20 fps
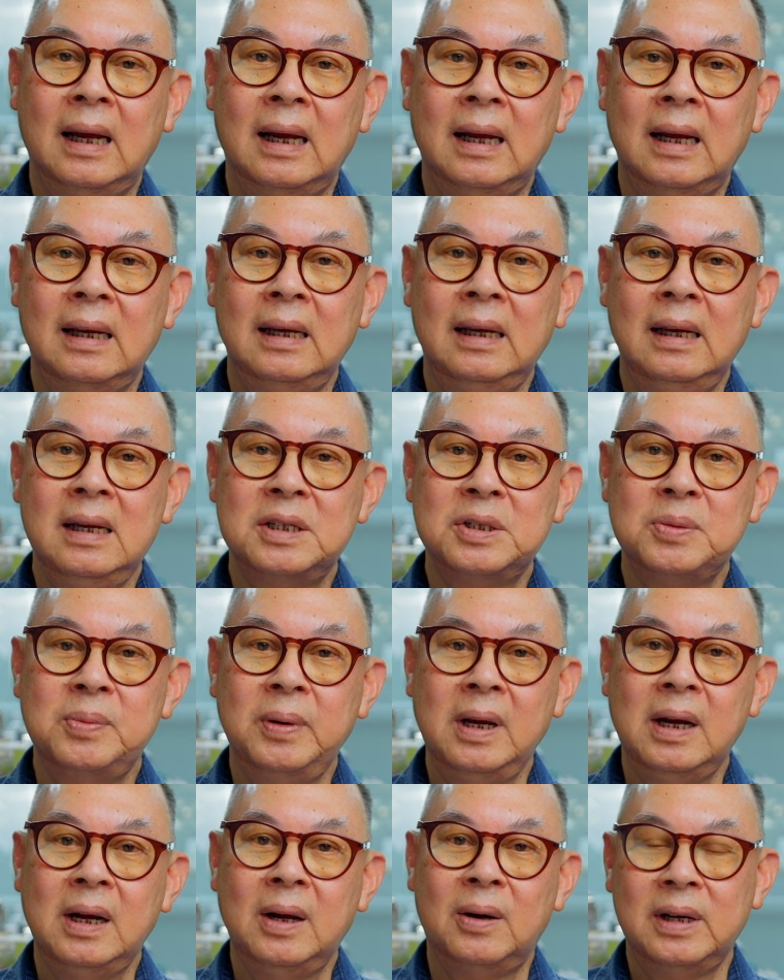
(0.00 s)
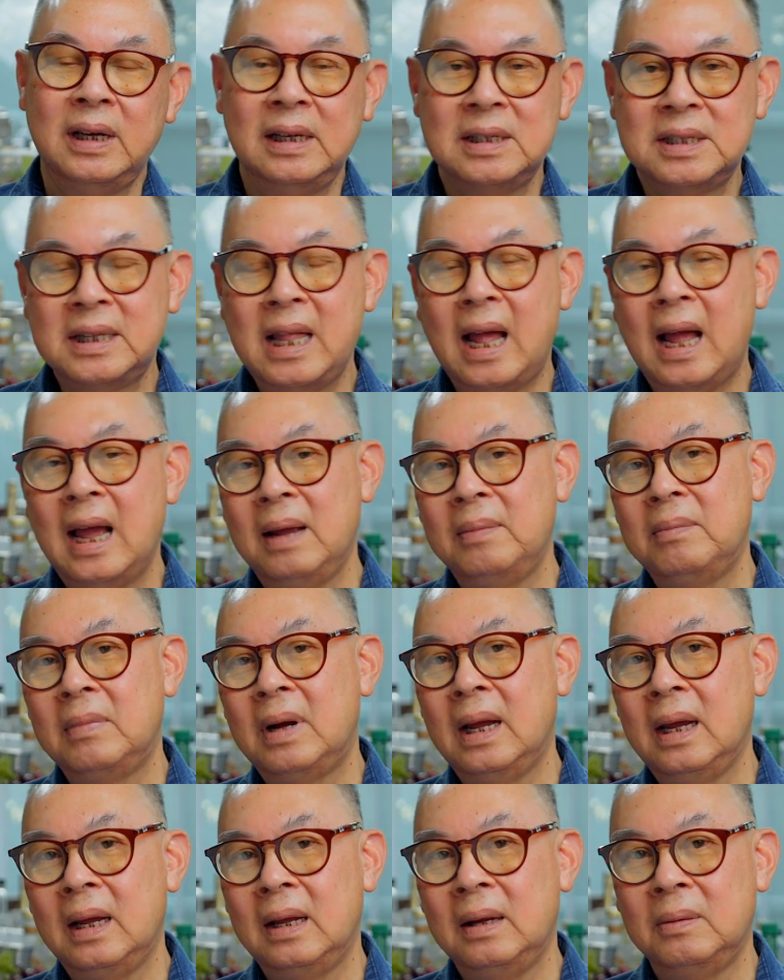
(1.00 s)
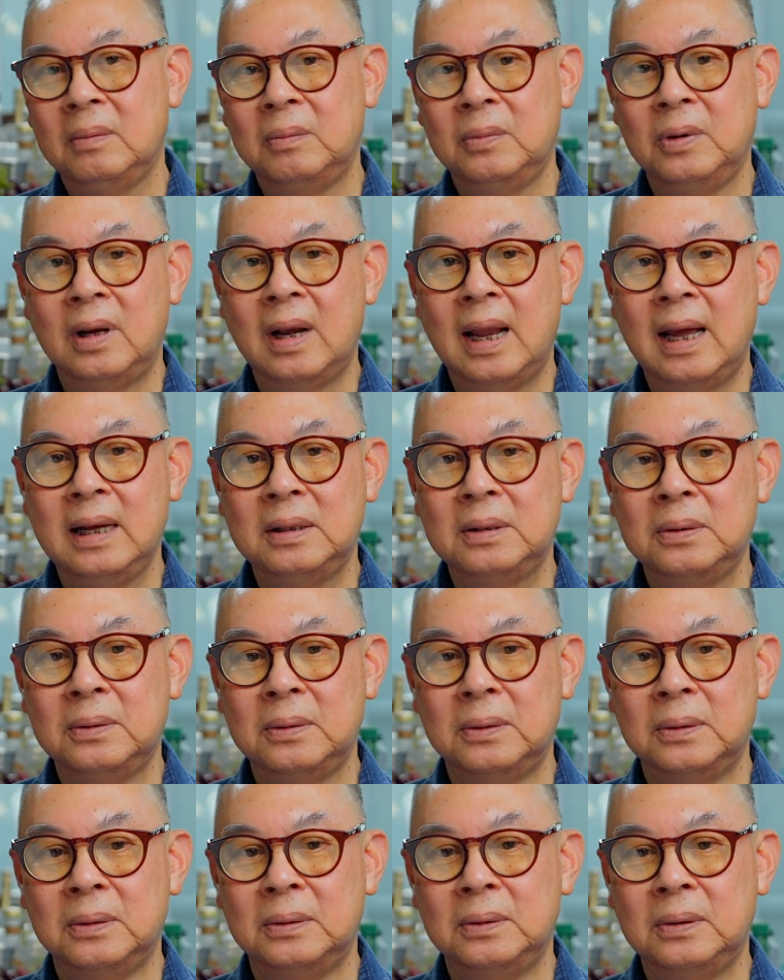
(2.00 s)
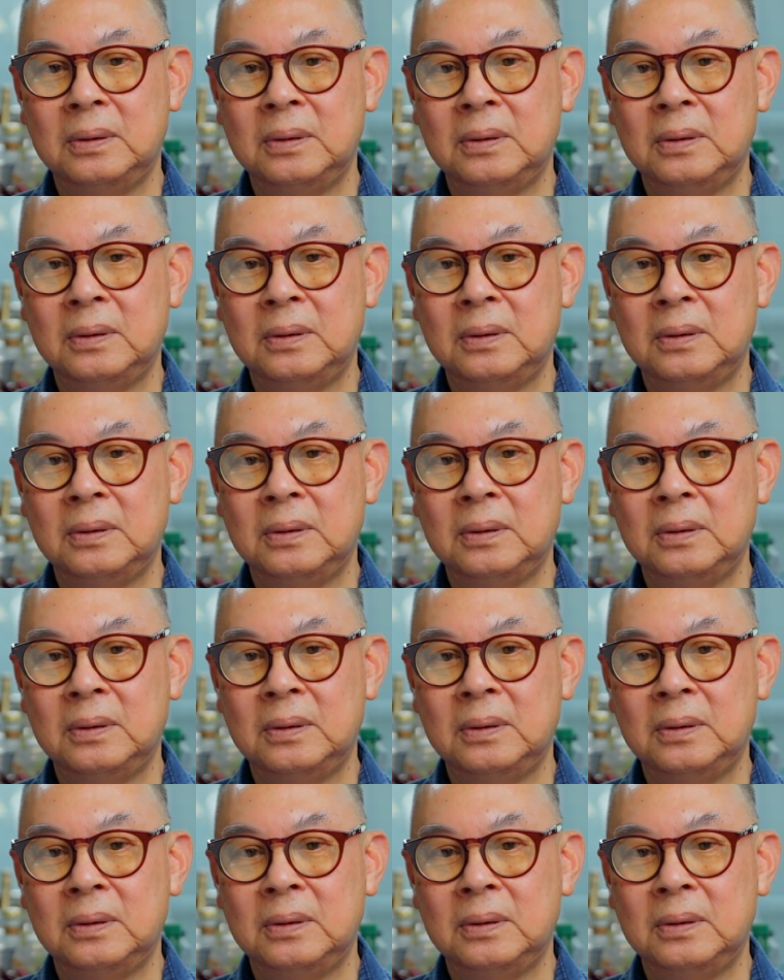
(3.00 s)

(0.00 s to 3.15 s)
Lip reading: This week or this time I would like to